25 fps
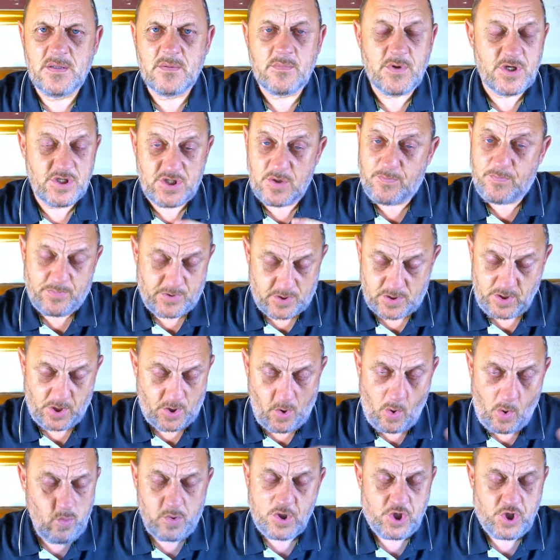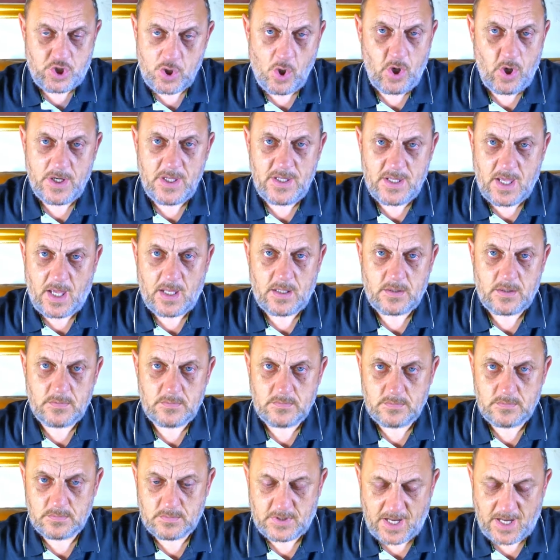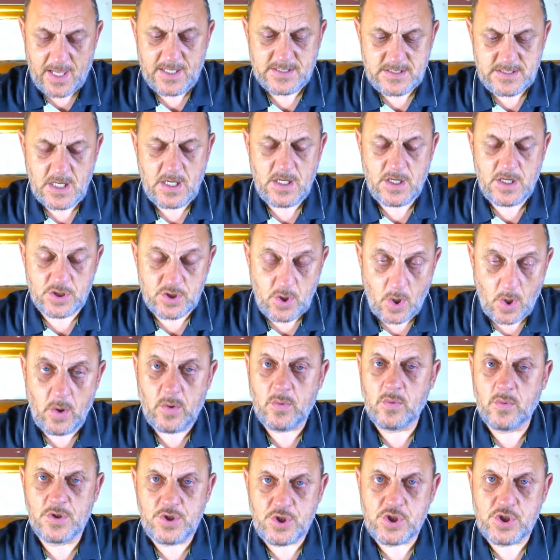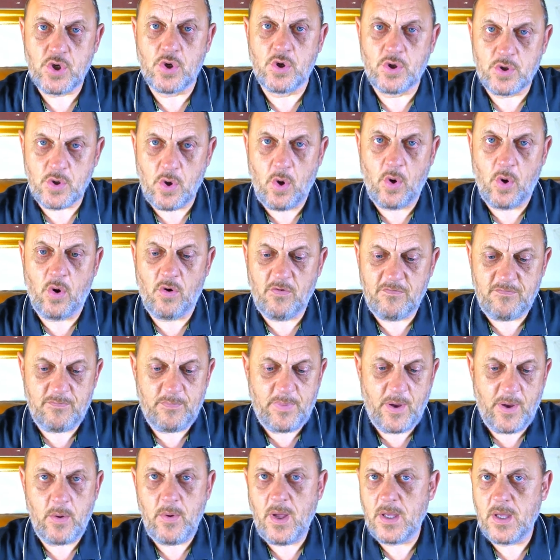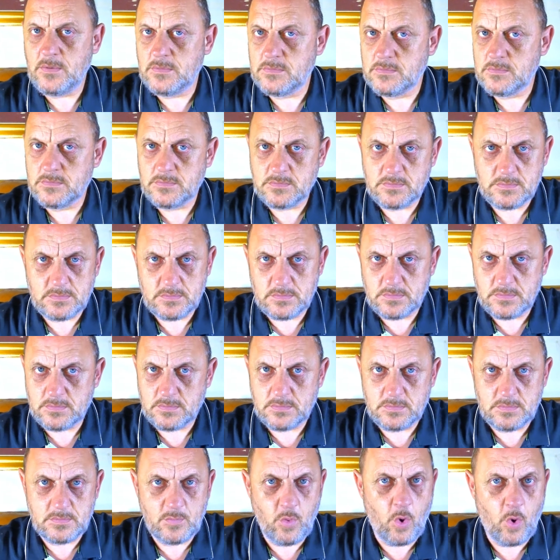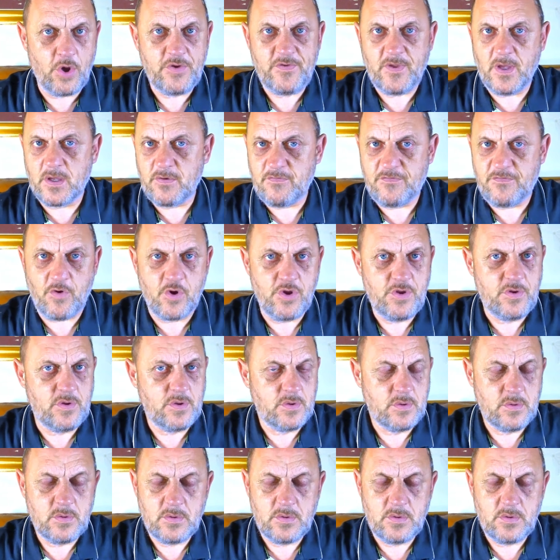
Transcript: Because they're always short of that. Gaza is always short of power, water, food,